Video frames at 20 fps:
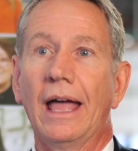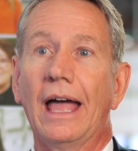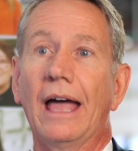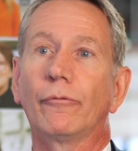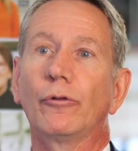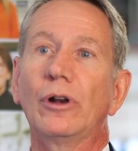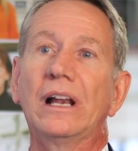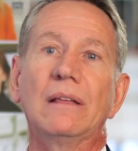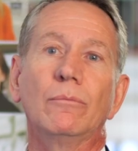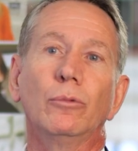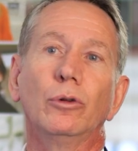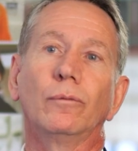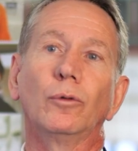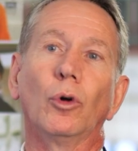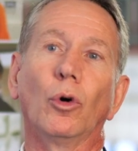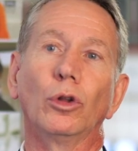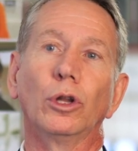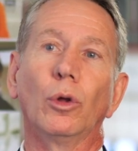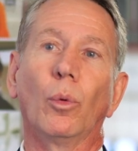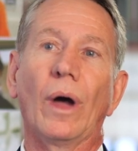have really
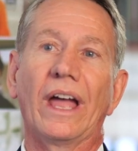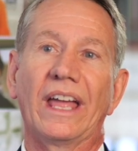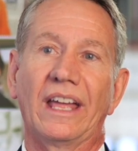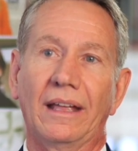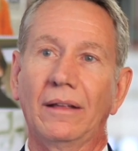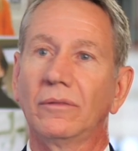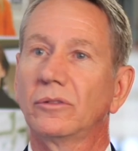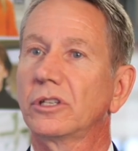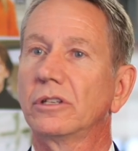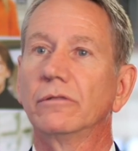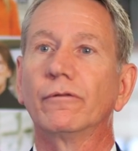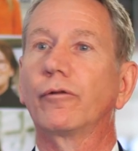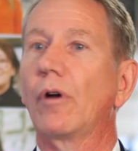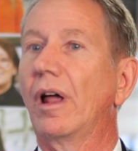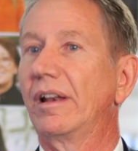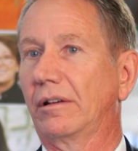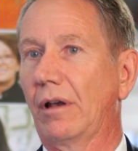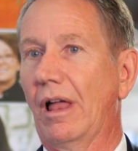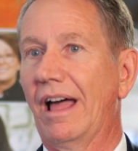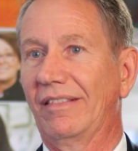moved all the way to
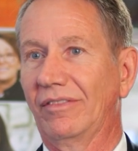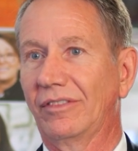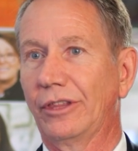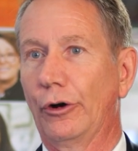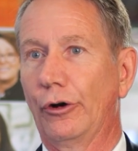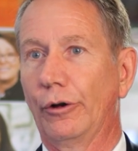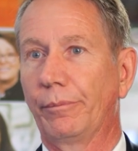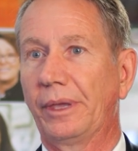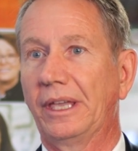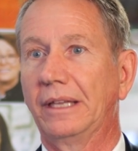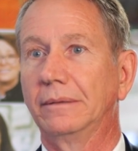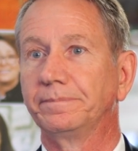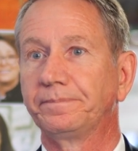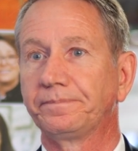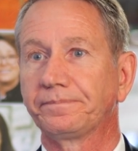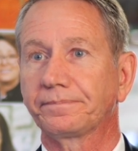frontline therapy.